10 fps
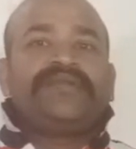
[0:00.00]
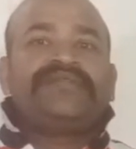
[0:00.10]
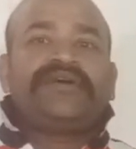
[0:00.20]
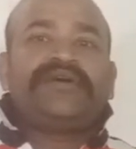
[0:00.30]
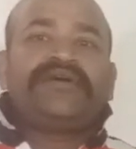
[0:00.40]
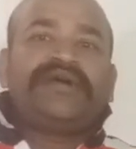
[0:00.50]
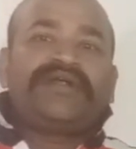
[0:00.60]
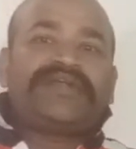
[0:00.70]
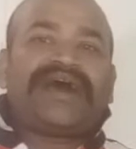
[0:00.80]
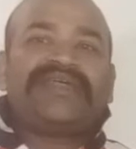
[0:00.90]
The
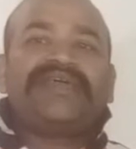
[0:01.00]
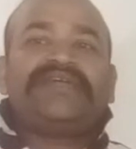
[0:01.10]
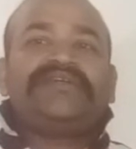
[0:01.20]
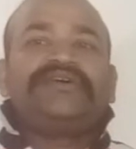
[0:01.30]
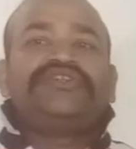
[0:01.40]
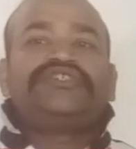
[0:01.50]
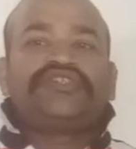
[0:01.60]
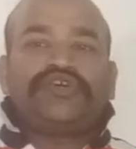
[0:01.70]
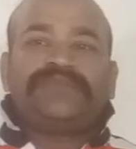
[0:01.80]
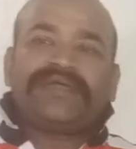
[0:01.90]
target
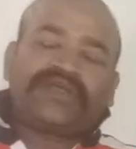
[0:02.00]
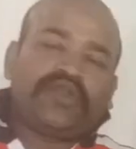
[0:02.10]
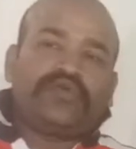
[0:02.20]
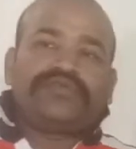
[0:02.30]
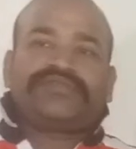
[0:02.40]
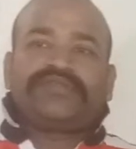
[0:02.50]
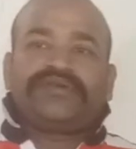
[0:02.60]
should be close